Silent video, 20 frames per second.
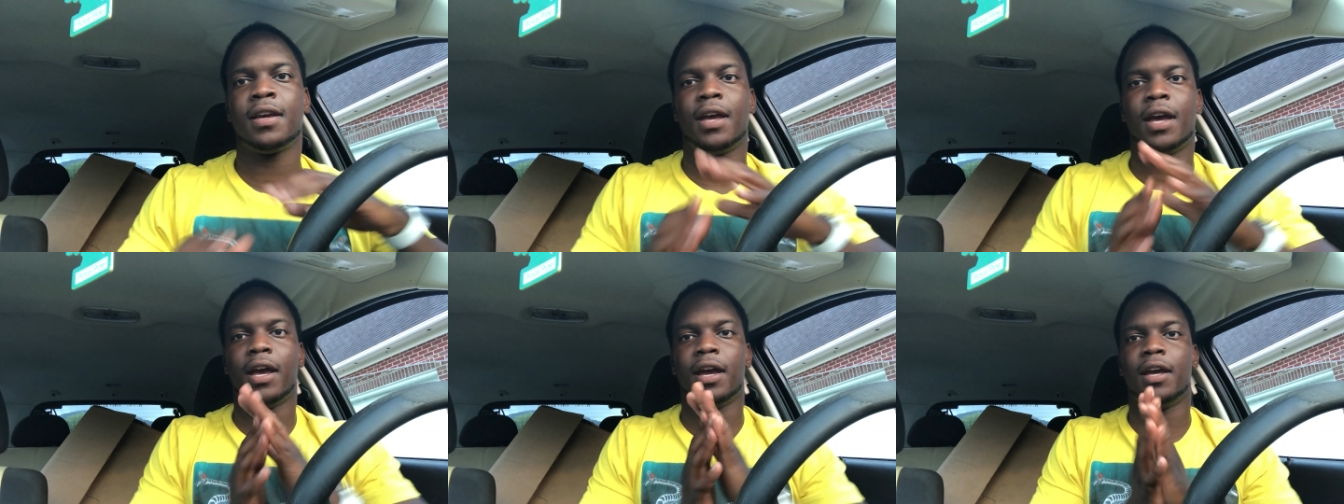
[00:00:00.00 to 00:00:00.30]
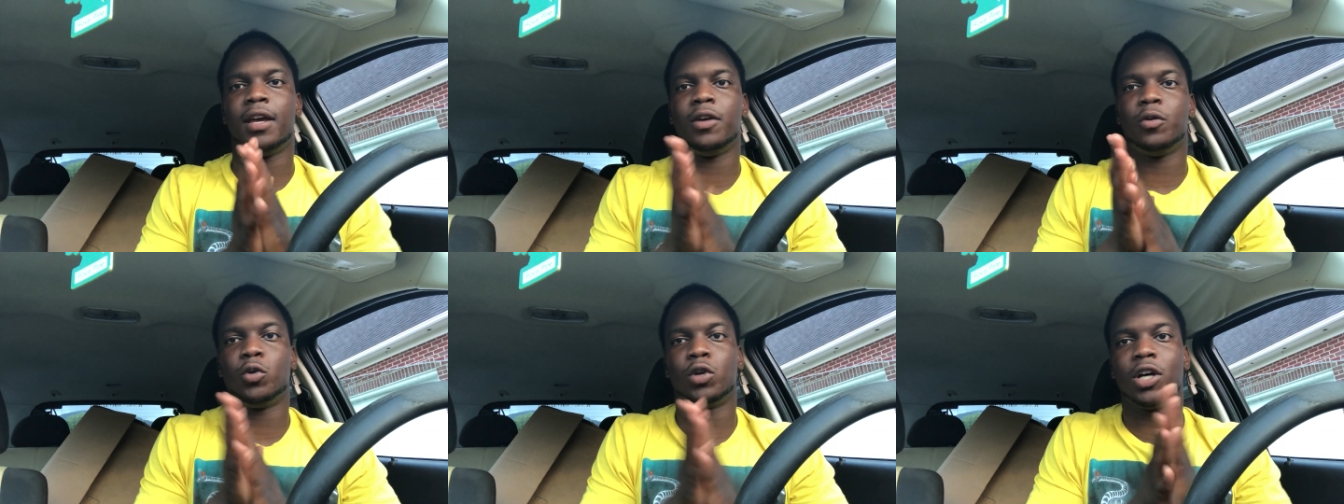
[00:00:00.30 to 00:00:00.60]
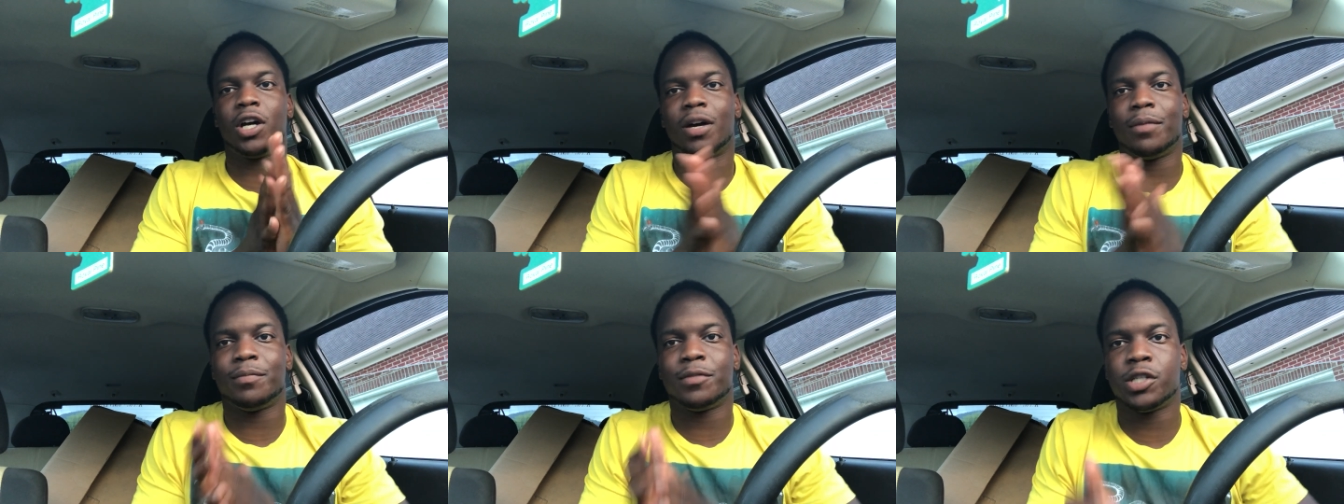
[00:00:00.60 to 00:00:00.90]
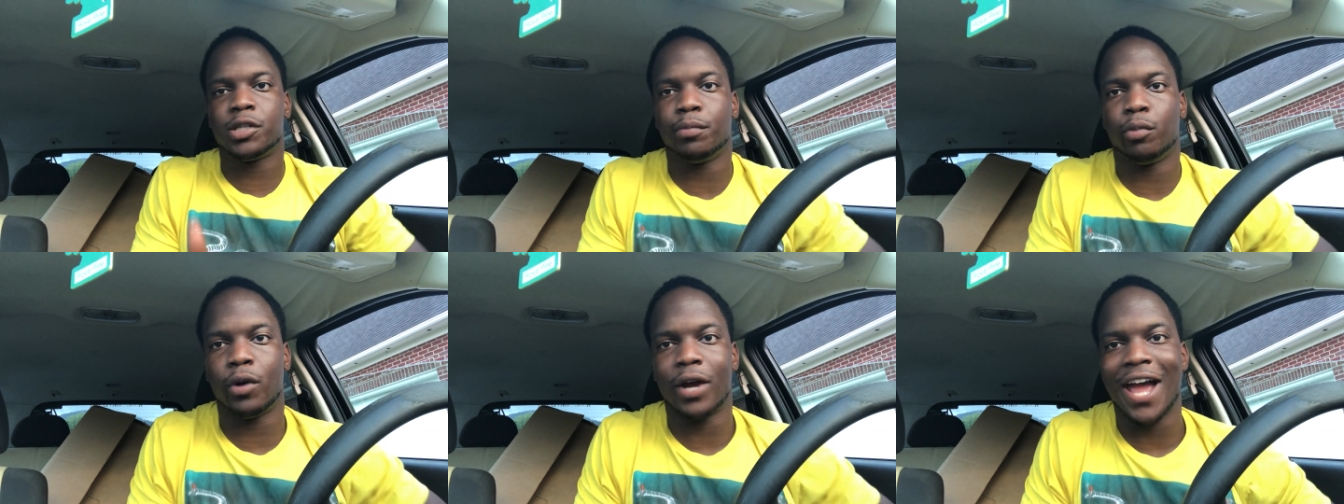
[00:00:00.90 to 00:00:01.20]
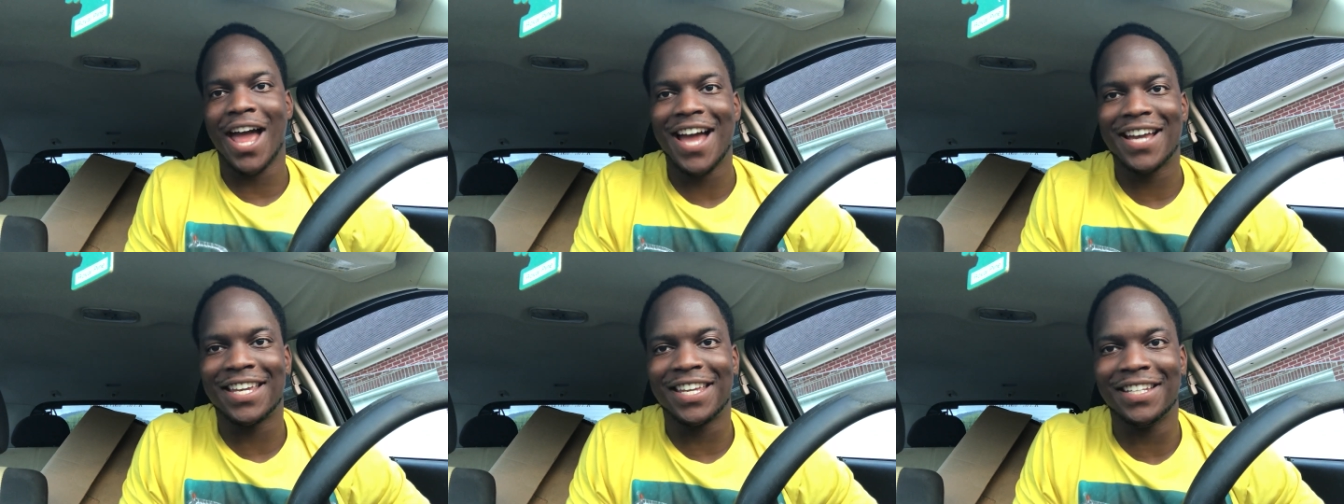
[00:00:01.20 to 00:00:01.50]
Hey, what up? It's your boy
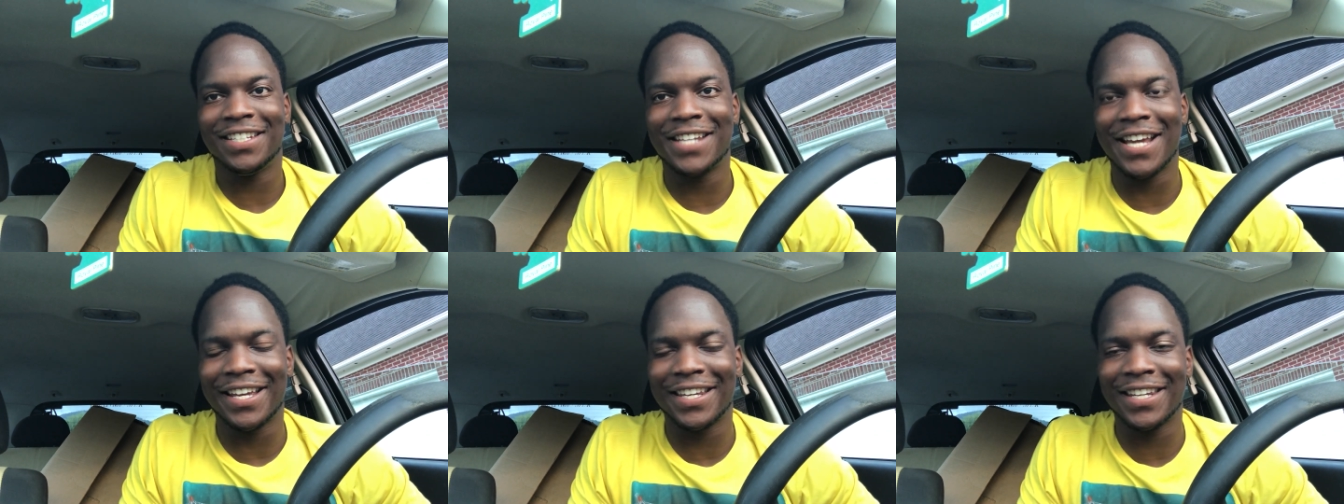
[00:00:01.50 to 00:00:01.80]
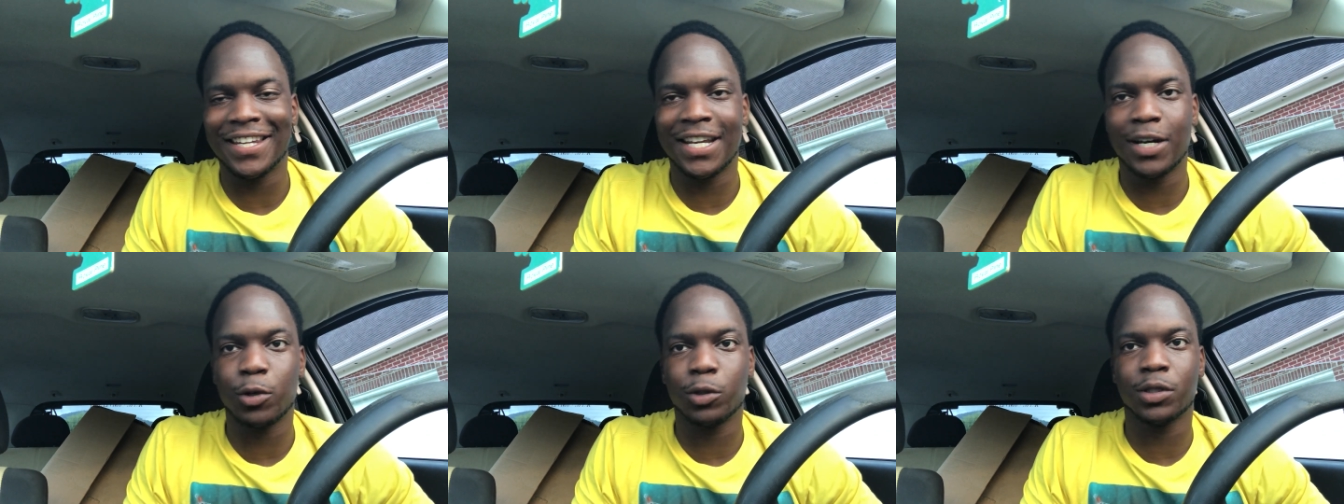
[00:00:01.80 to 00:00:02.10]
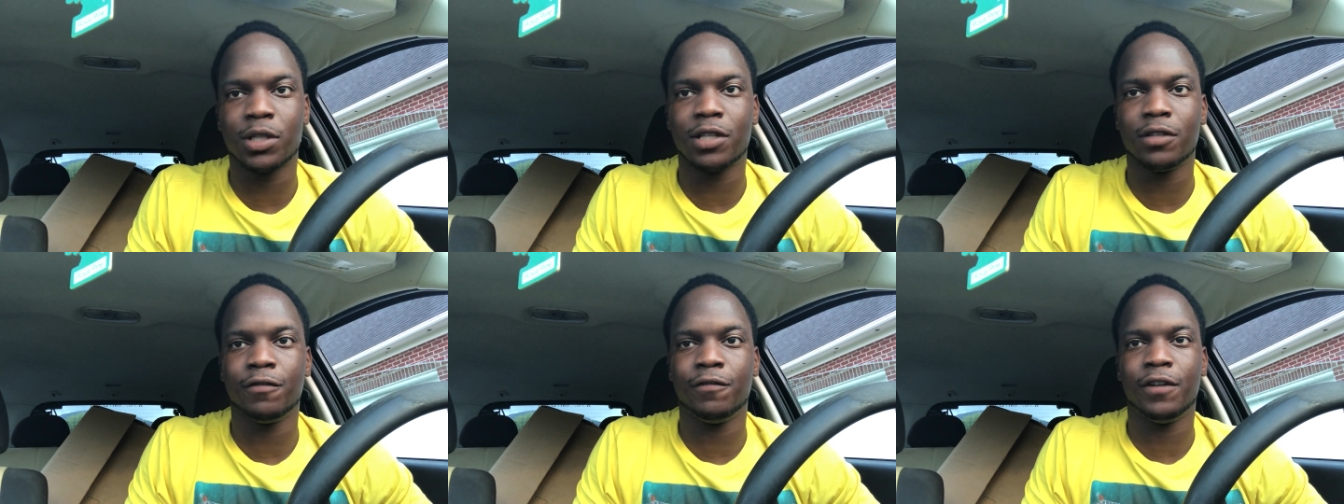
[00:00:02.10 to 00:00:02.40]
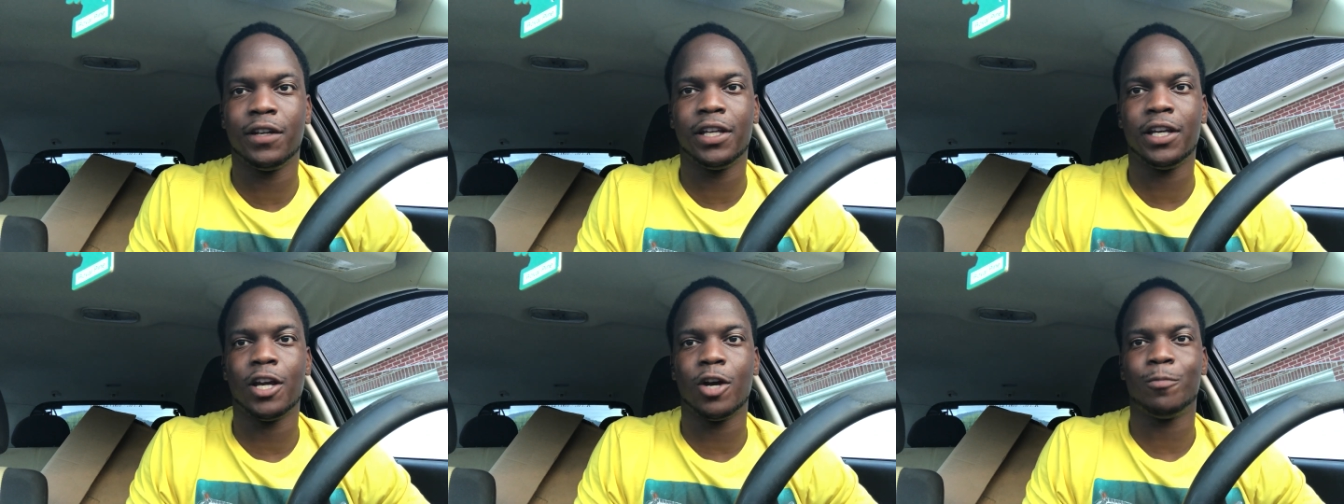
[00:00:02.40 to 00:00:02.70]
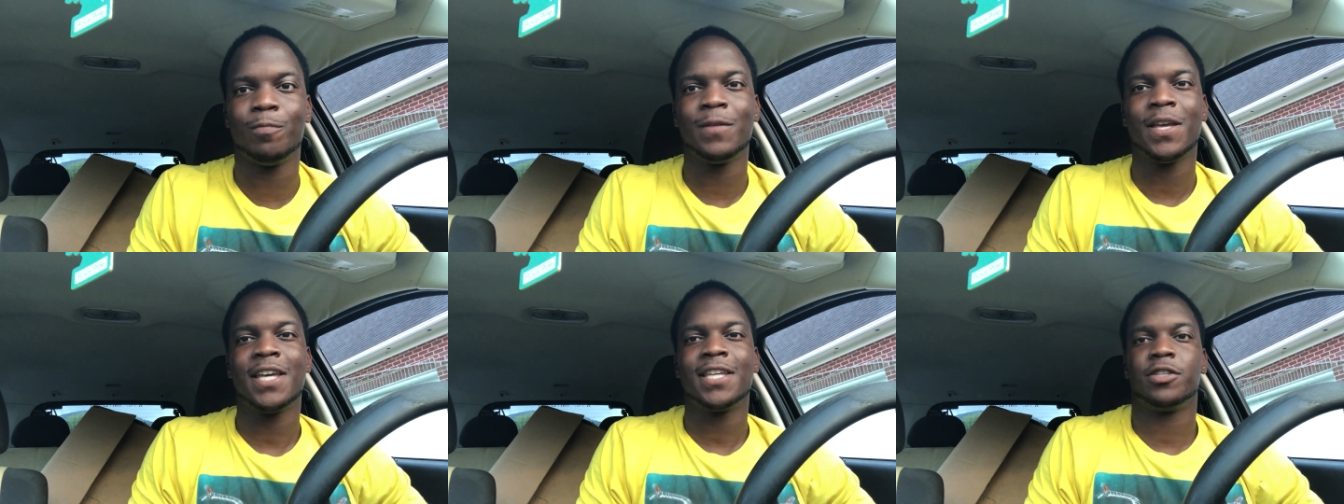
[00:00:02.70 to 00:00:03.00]
Akie checking in here with another video.